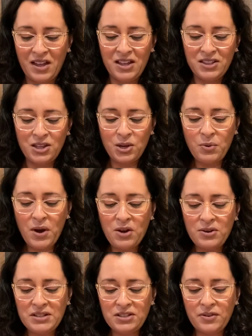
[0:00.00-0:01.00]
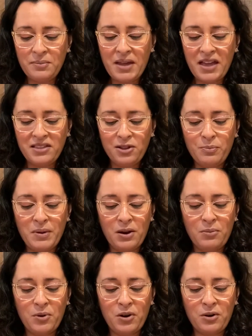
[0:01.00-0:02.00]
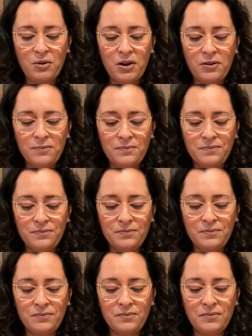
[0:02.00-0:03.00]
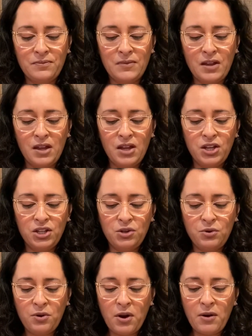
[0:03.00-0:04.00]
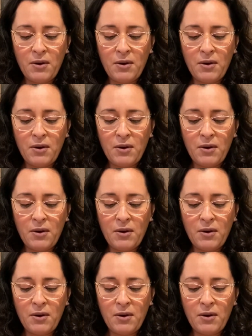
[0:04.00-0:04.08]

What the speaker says: The quote is from Ethel Barrymore, quote, "You grow